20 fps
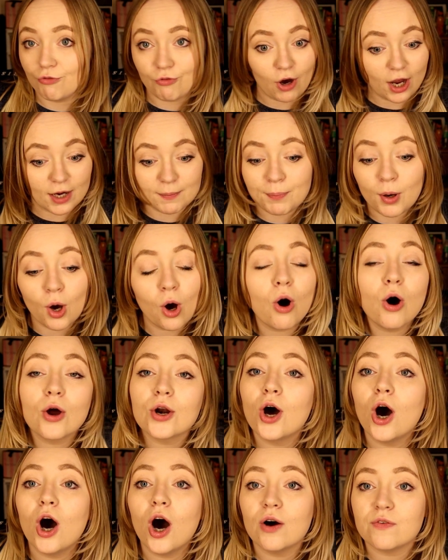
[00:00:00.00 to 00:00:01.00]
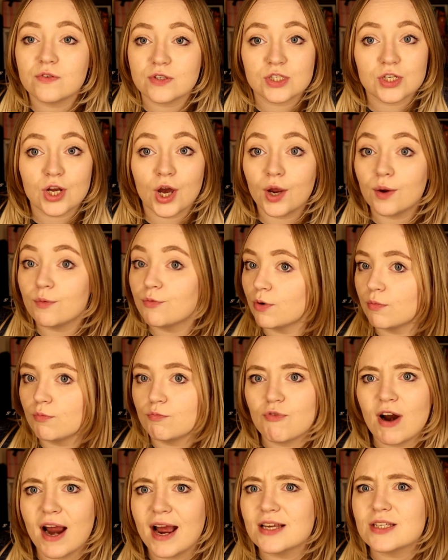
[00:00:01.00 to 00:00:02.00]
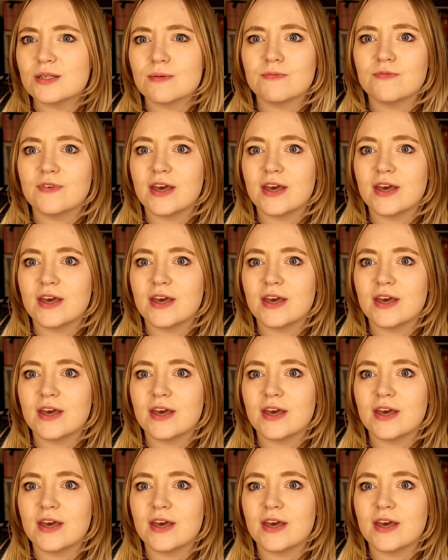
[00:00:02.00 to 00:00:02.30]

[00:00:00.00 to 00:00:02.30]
I'd put on half a stone from random